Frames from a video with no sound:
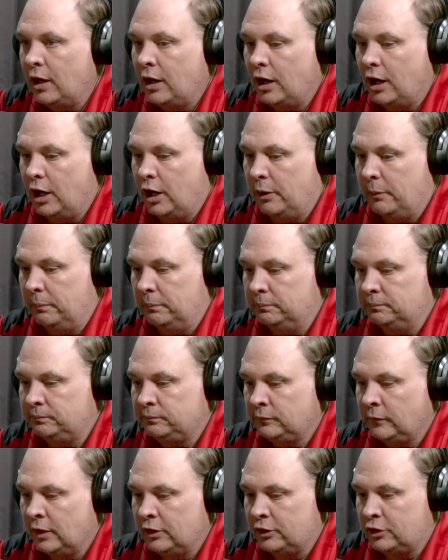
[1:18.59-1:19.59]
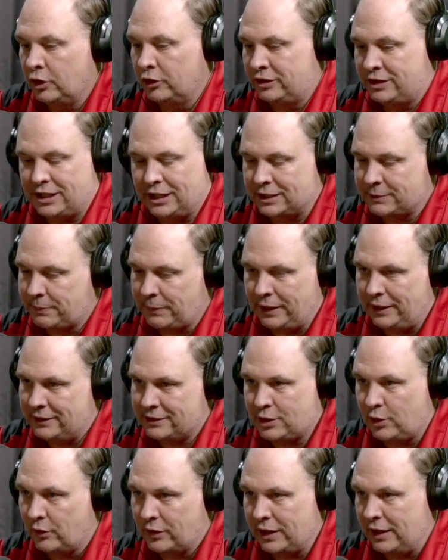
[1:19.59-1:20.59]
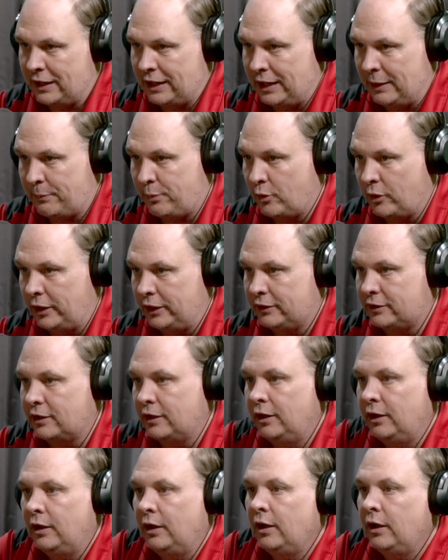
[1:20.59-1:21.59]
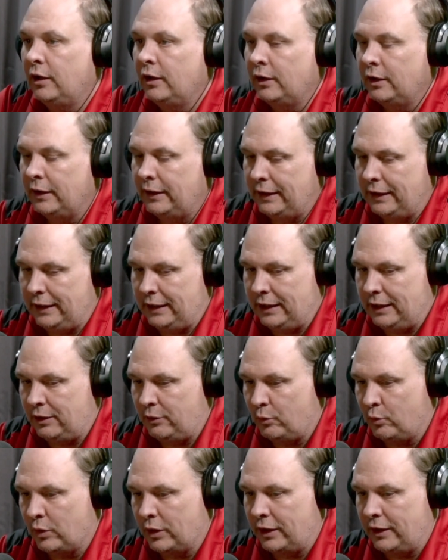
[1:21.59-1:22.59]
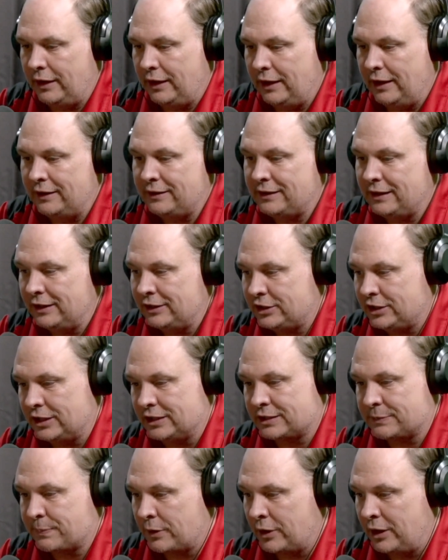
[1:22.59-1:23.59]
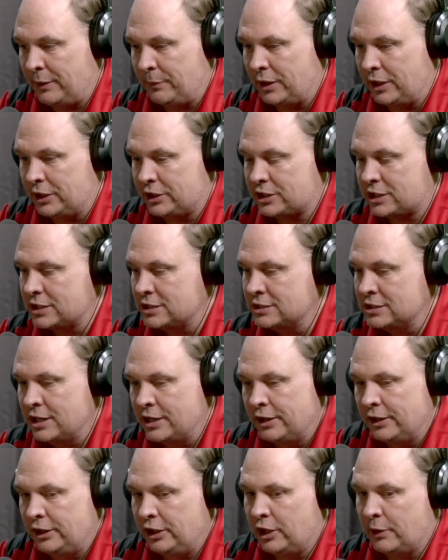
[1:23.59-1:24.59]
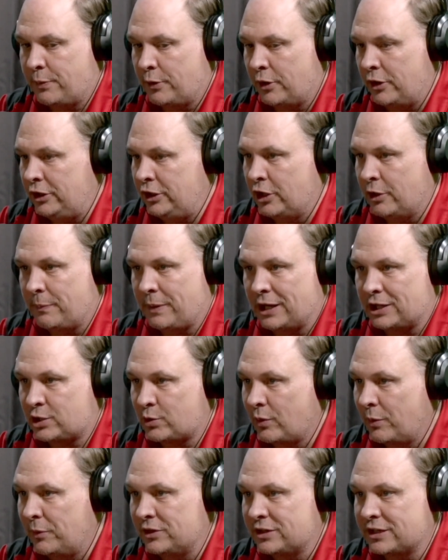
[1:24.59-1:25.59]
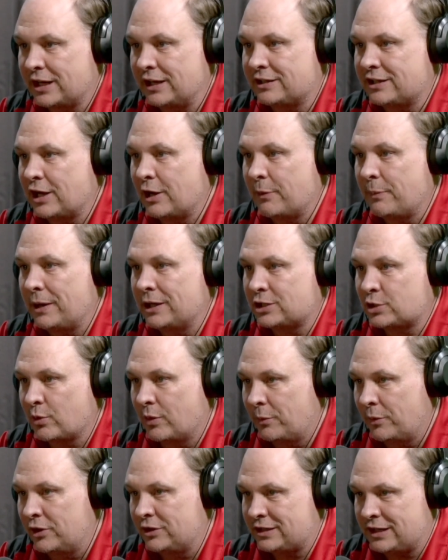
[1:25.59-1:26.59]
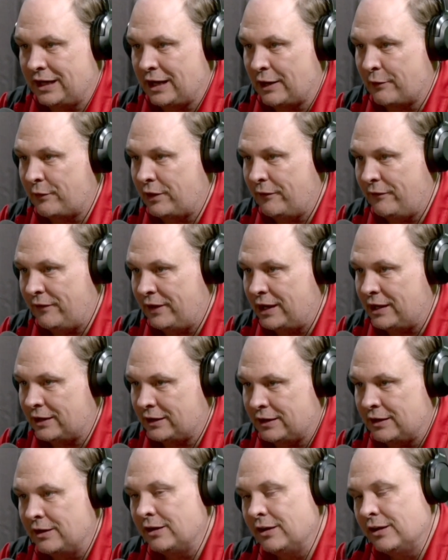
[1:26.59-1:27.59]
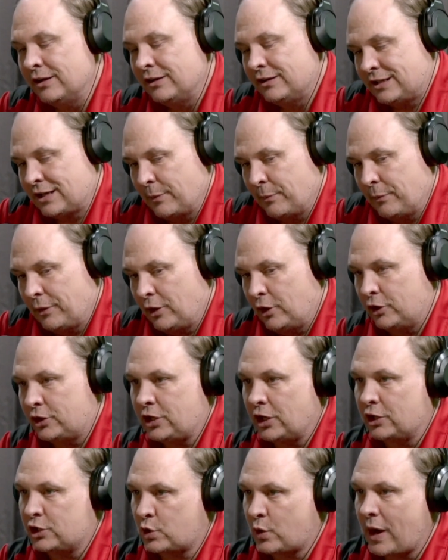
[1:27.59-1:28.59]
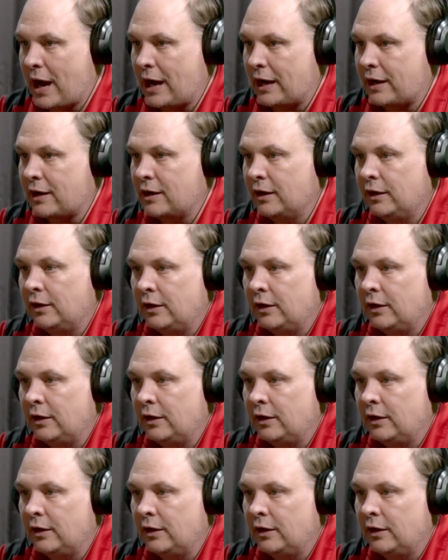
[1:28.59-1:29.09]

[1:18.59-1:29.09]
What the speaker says: So 6th place don't get any points. And what it is just pretty much you're putting your best swimmers against their best swimmers in every event, similar to track.